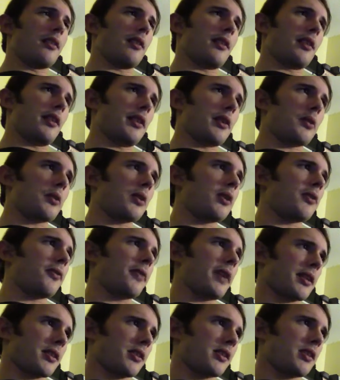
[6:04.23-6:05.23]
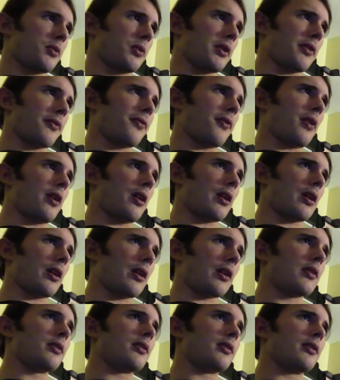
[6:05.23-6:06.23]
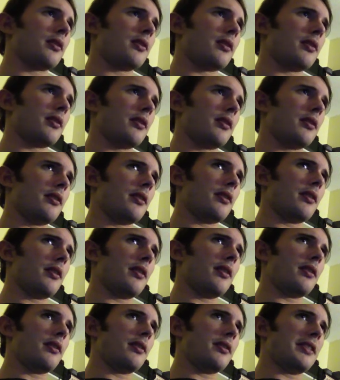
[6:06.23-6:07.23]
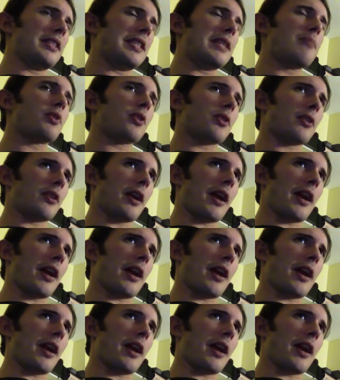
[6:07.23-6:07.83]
And there were effects that were far deeper